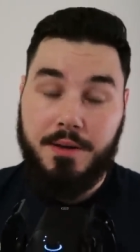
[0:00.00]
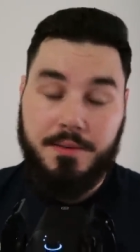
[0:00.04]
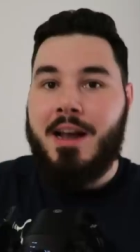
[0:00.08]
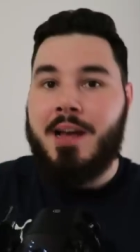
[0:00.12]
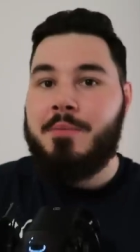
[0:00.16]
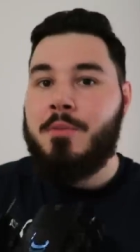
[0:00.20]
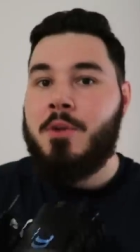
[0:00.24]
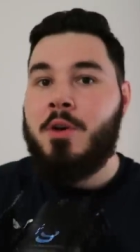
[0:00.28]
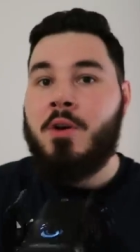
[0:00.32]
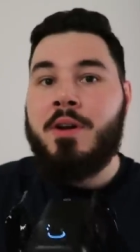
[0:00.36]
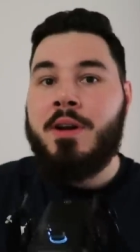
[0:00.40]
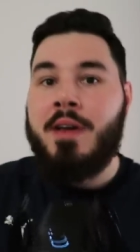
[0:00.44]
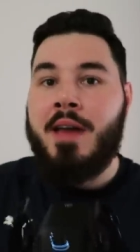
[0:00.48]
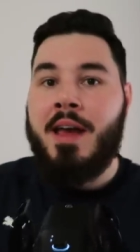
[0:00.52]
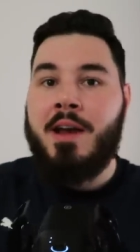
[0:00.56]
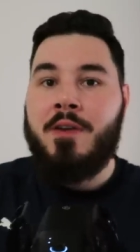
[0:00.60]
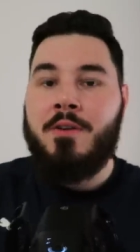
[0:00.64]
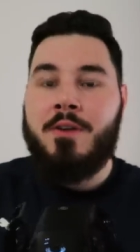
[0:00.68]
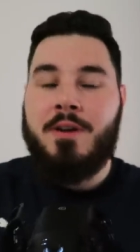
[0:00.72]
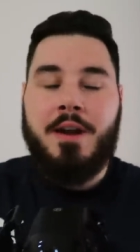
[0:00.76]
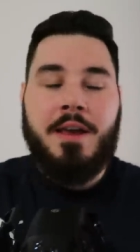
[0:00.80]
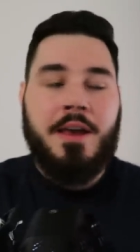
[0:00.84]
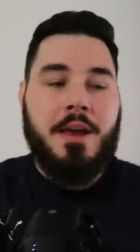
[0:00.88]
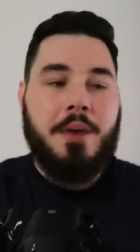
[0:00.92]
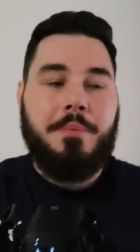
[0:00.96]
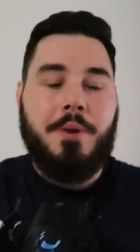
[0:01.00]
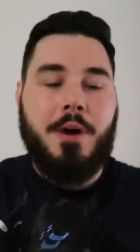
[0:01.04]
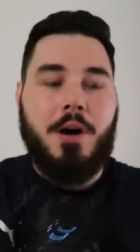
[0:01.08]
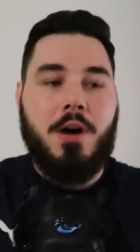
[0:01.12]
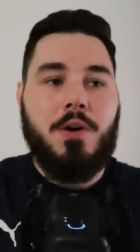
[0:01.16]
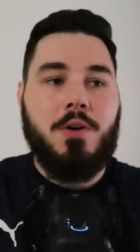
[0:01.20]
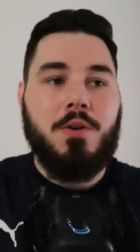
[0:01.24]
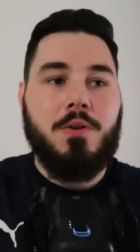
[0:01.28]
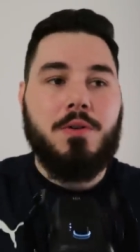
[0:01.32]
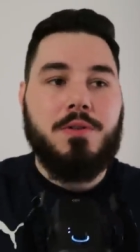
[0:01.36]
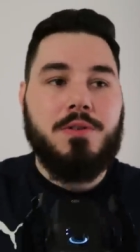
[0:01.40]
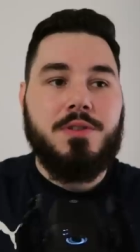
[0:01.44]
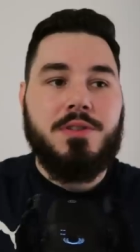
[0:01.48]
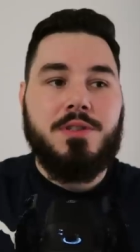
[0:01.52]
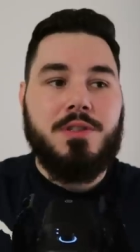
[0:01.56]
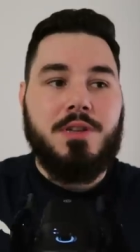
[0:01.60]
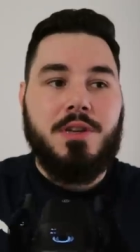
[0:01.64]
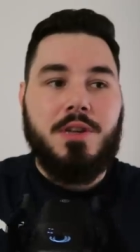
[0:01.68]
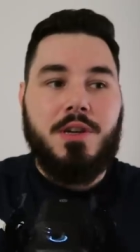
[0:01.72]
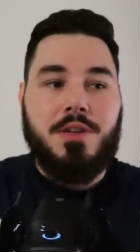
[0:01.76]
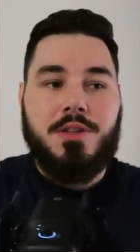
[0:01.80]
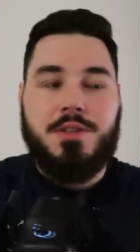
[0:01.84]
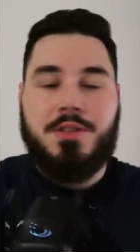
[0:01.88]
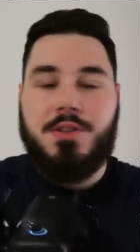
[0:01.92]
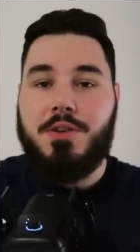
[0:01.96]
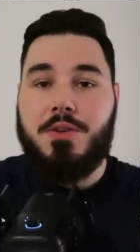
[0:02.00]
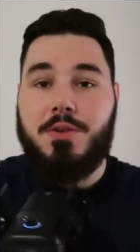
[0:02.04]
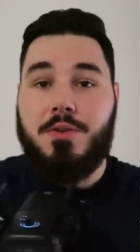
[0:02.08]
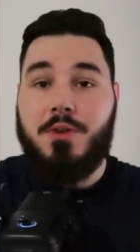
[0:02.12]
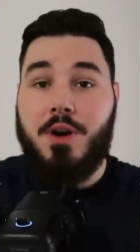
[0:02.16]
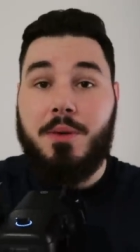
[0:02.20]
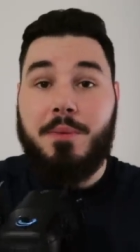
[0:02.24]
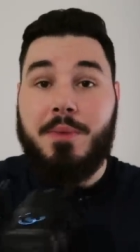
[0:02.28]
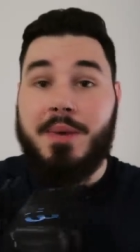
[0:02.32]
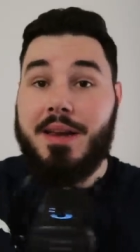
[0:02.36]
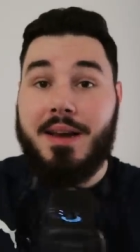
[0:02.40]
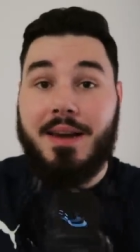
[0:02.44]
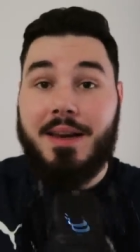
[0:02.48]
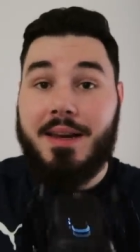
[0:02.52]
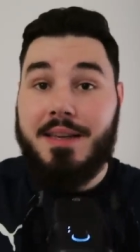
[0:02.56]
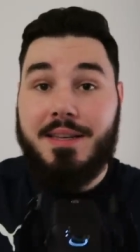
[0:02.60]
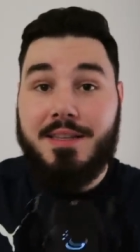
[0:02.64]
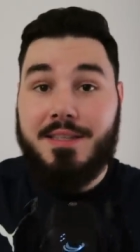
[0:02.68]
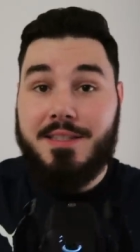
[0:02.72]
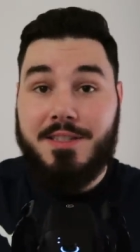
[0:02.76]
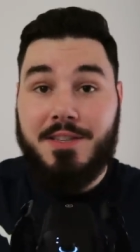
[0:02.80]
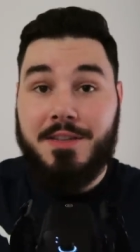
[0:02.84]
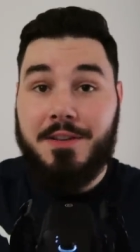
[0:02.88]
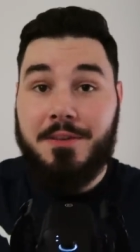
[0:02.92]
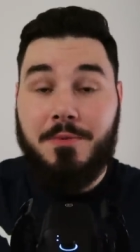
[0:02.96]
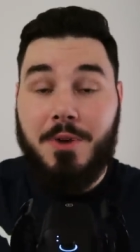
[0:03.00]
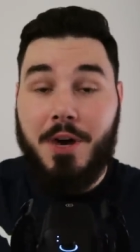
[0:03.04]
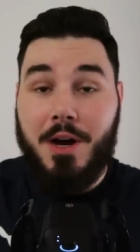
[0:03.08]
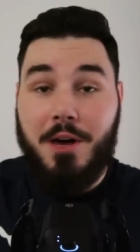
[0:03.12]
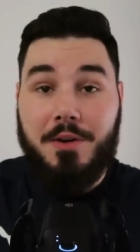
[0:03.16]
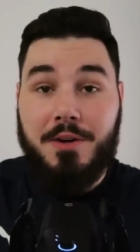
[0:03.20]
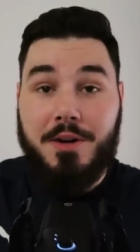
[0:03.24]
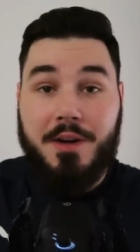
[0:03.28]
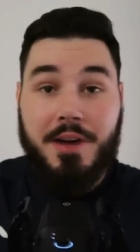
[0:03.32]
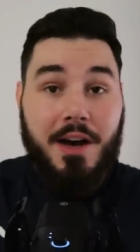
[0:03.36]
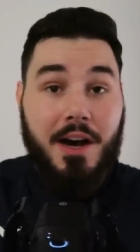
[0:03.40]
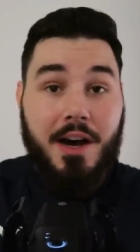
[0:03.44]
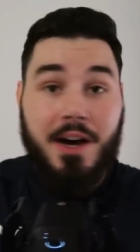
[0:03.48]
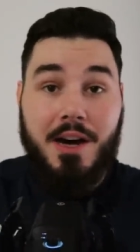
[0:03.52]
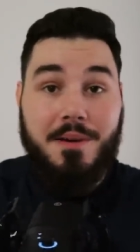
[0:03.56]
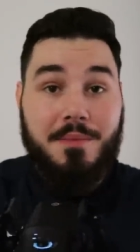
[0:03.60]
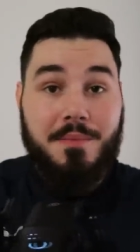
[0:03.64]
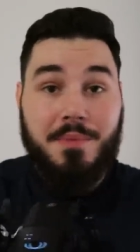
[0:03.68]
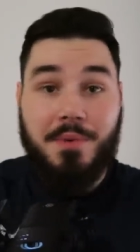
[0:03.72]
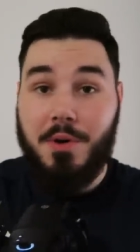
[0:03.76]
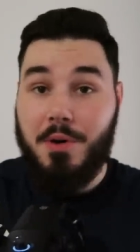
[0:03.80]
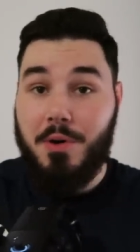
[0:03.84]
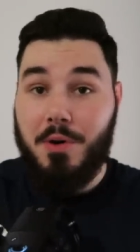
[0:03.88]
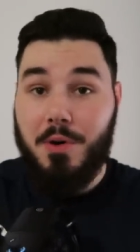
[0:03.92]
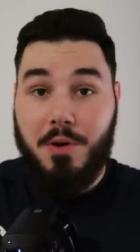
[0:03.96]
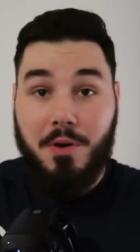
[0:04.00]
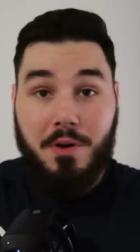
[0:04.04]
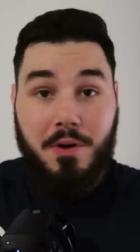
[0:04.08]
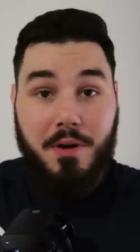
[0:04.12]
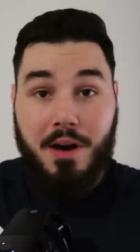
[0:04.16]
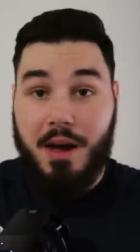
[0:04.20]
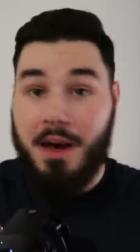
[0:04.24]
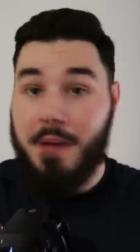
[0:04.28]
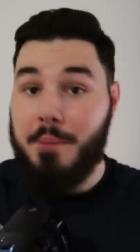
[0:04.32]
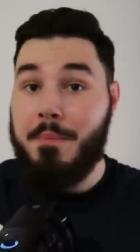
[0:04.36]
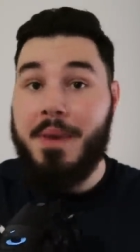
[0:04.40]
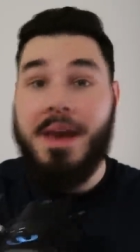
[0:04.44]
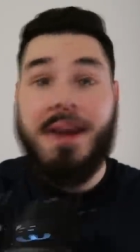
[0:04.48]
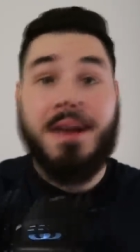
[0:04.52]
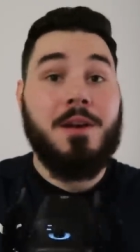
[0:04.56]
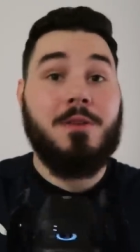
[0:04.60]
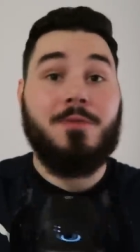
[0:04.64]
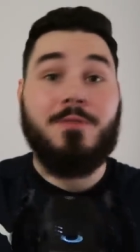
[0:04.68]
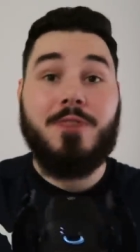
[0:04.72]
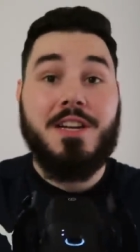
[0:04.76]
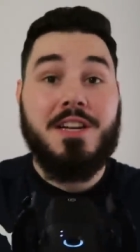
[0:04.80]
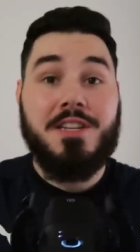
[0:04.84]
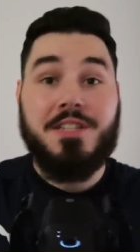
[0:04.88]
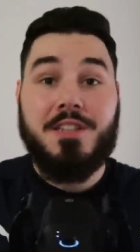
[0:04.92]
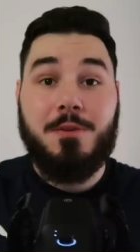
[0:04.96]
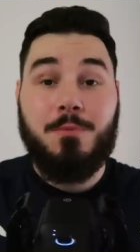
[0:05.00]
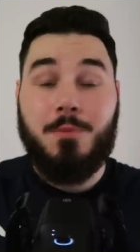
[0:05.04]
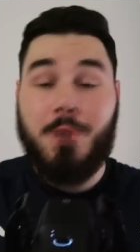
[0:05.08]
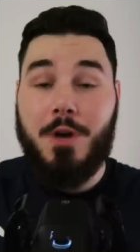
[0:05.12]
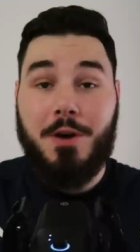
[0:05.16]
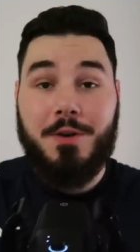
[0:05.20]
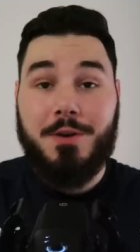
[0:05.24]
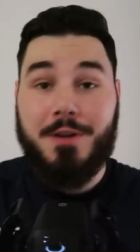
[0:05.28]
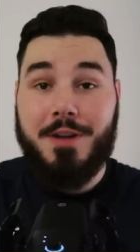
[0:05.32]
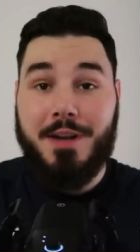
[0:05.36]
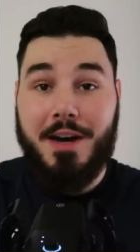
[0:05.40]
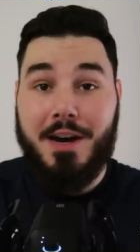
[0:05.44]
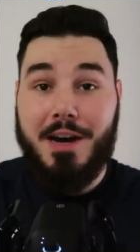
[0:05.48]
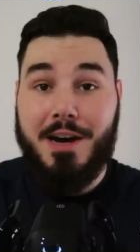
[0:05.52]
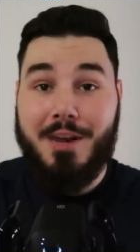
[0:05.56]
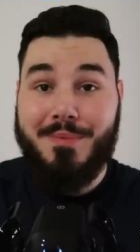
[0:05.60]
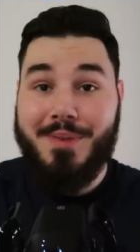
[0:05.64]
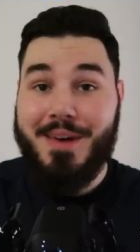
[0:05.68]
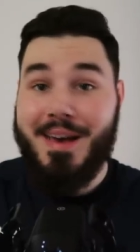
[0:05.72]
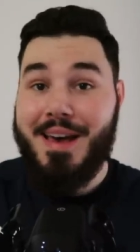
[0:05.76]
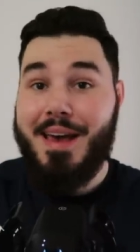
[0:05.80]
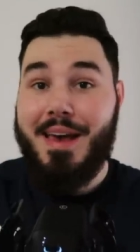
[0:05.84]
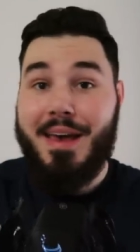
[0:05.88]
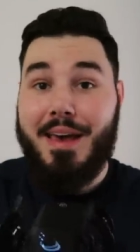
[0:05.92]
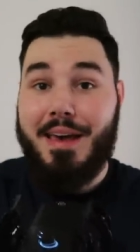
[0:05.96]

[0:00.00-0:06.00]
And I'm not inherently opposed to a Middle Eastern World Cup or a MENA region World Cup.